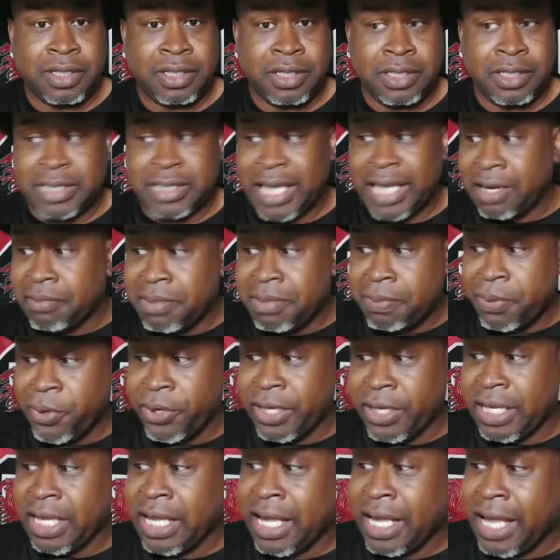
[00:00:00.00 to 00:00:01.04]
It's not going to be
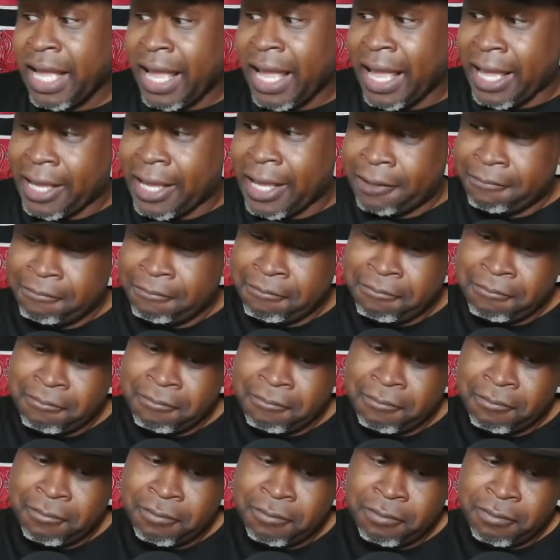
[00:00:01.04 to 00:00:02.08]
pretty. And
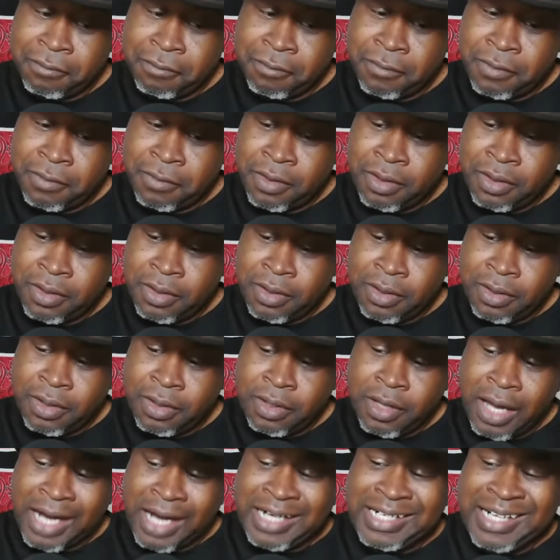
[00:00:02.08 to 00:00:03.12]

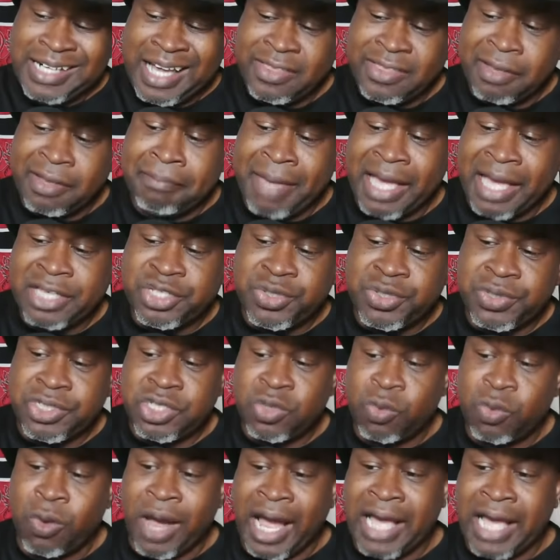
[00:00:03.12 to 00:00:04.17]
another metric to
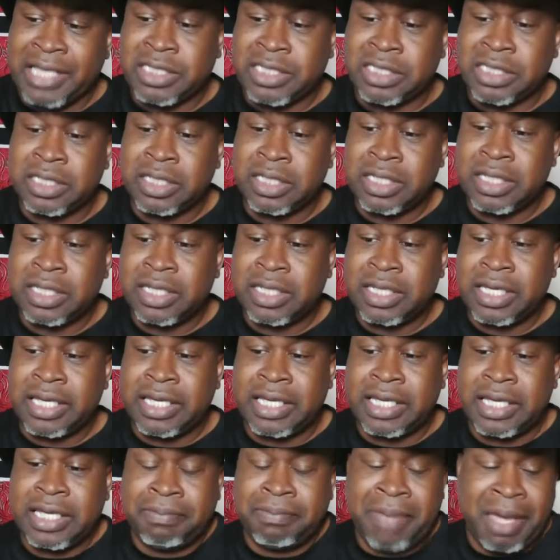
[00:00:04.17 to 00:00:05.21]
watch,
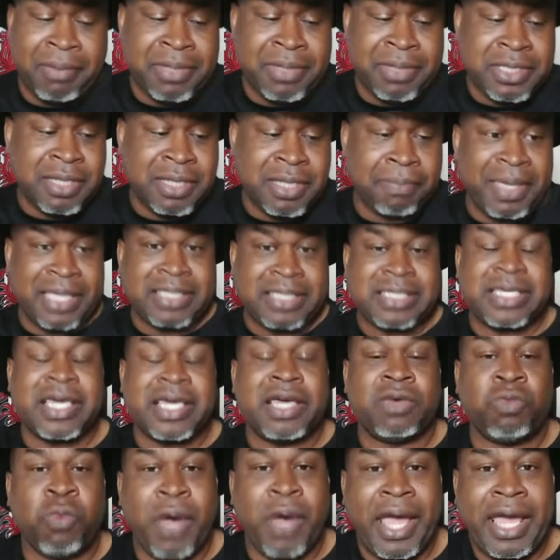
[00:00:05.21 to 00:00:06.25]
maybe it's the Big
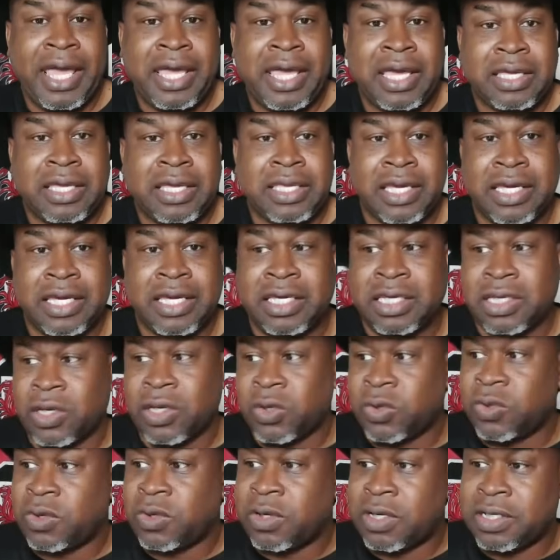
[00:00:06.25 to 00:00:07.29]
Ten way,
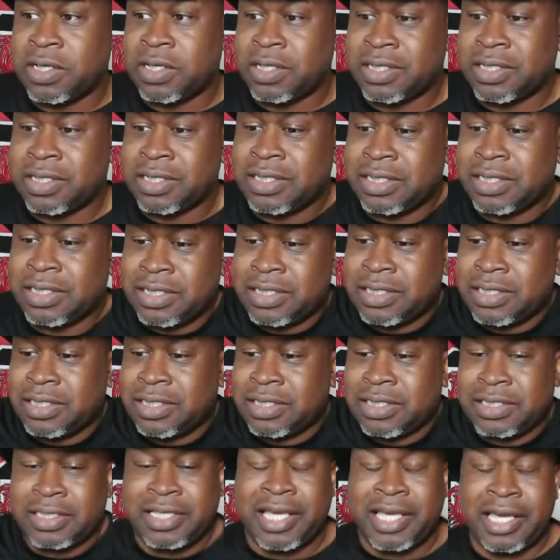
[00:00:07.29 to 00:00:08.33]
that,
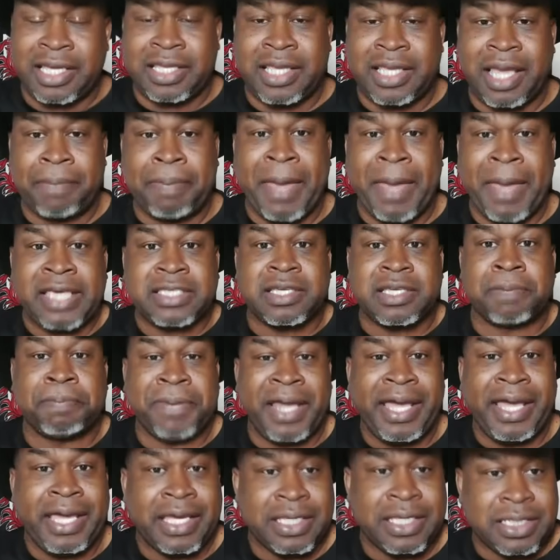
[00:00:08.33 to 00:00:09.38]
they pace of
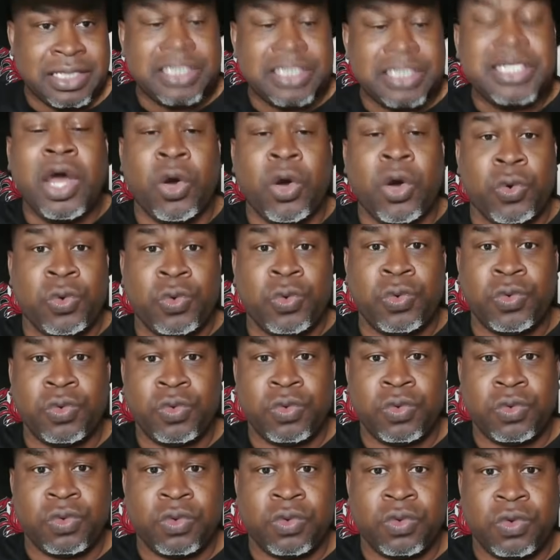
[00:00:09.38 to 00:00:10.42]
play is slow.
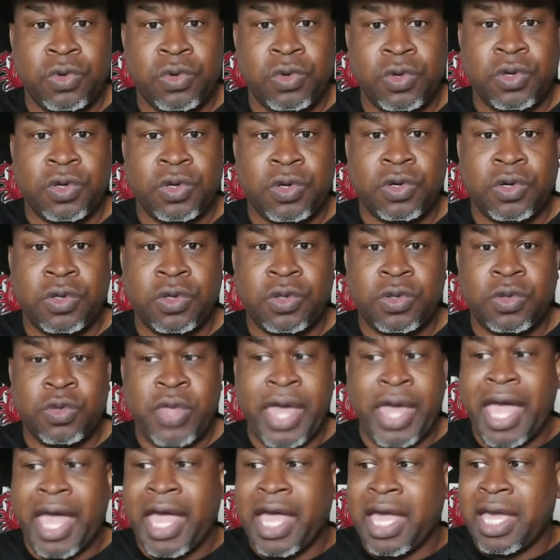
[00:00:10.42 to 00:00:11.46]

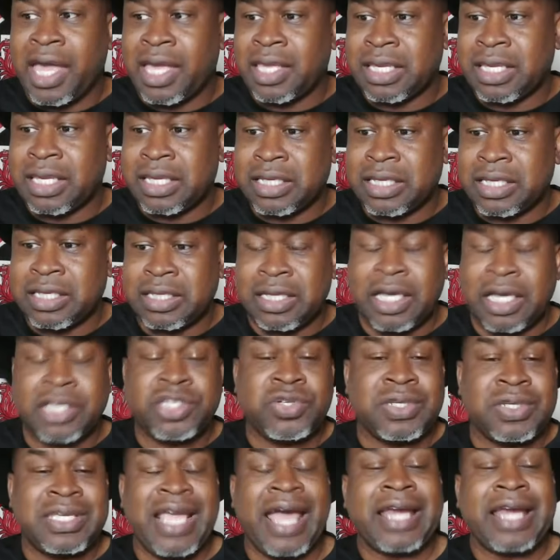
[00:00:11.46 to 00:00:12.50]
They had the
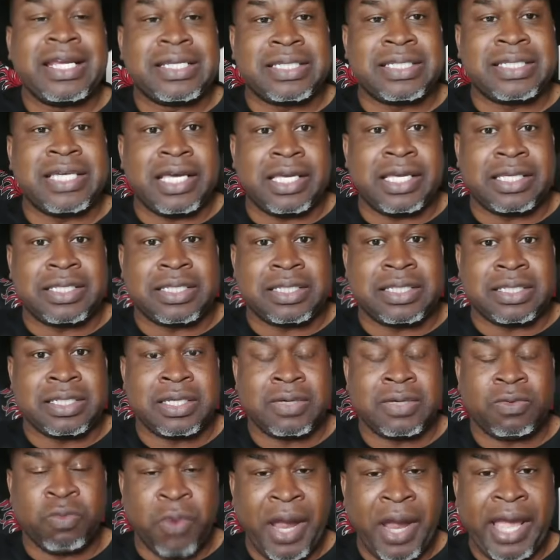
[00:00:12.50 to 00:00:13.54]
196
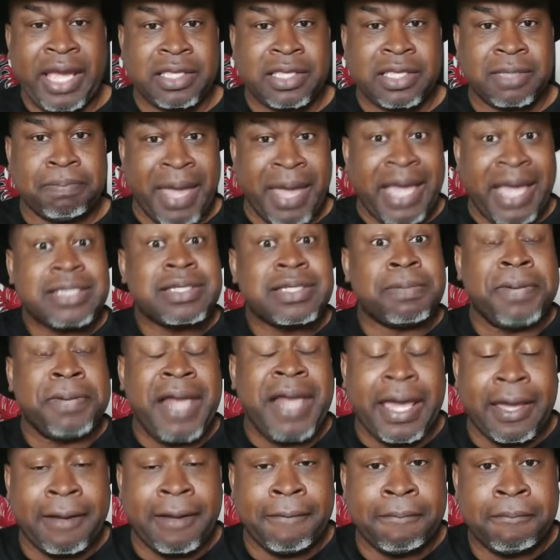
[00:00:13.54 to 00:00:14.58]
ranked pace of
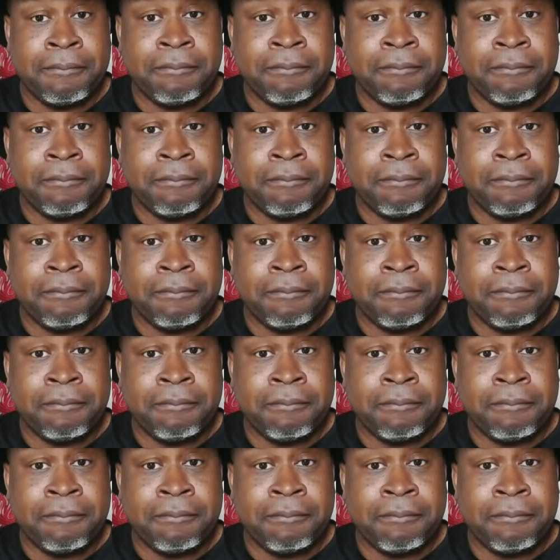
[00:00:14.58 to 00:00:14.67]
play.